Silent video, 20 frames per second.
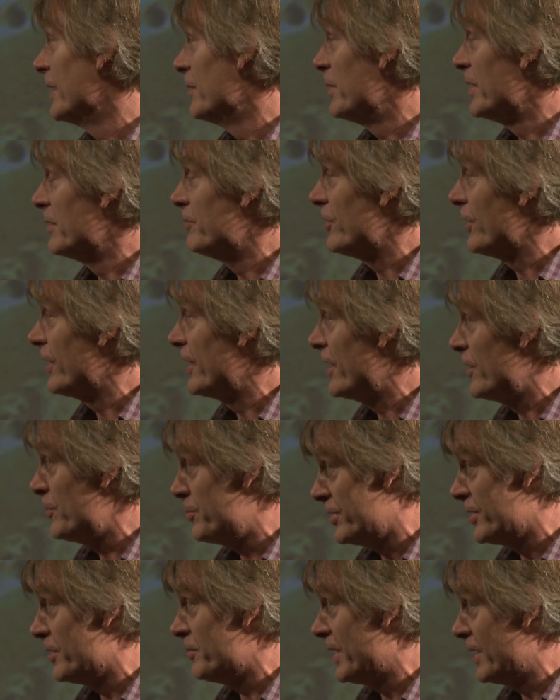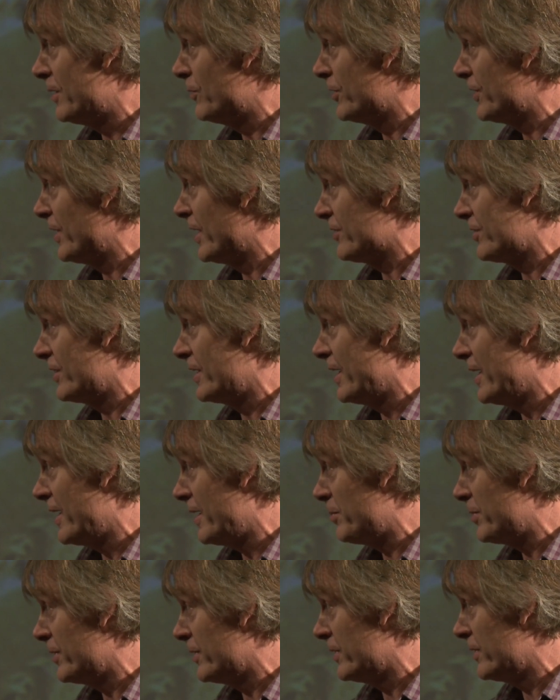been very open about what actually
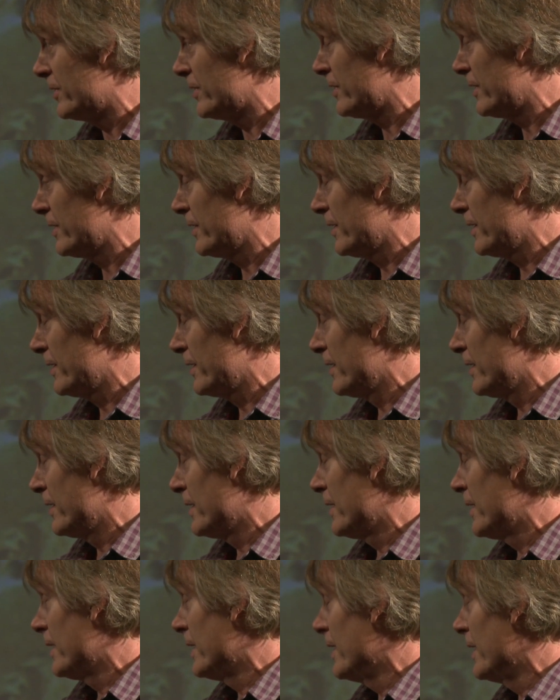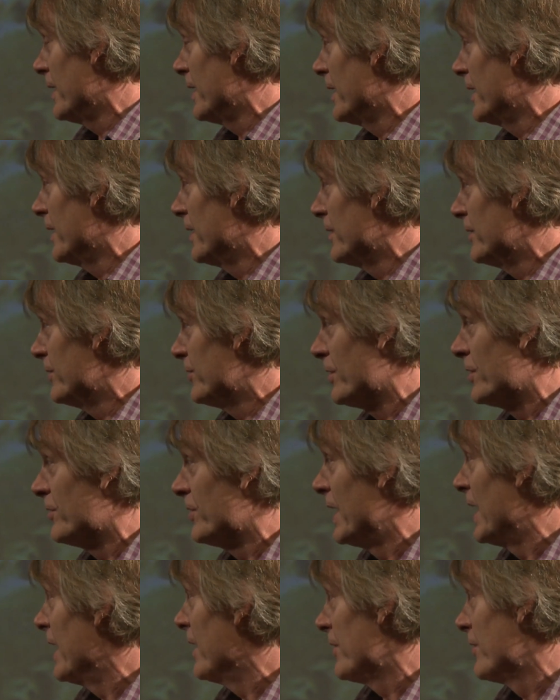happened, sort of
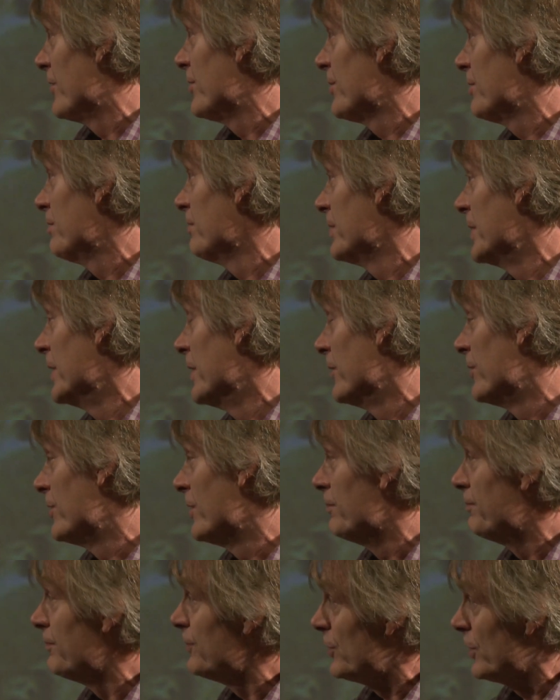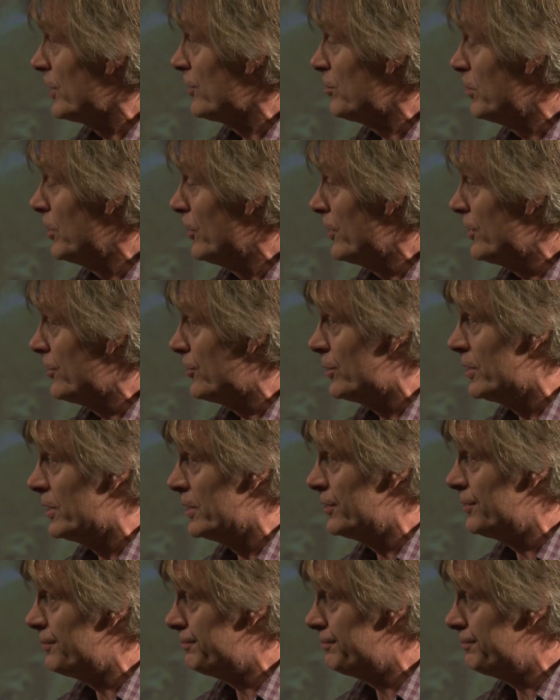allowed us, to explore this world.